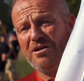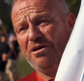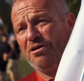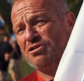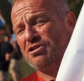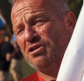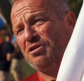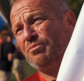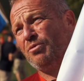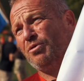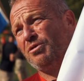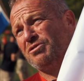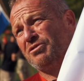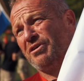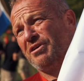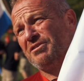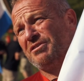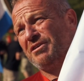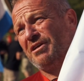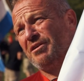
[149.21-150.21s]
Last year, the
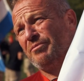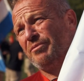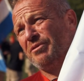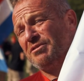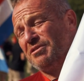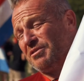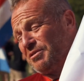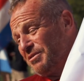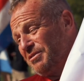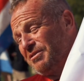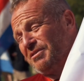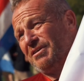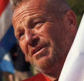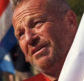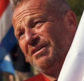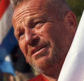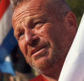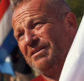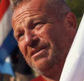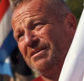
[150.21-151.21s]
boys against the elements, and
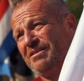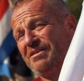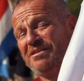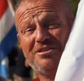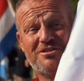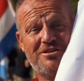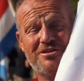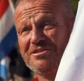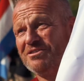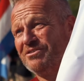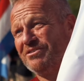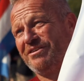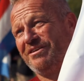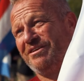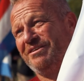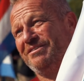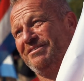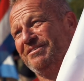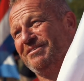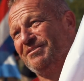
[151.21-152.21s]
this year's, look at
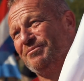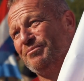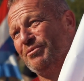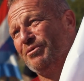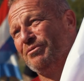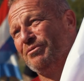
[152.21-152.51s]
it,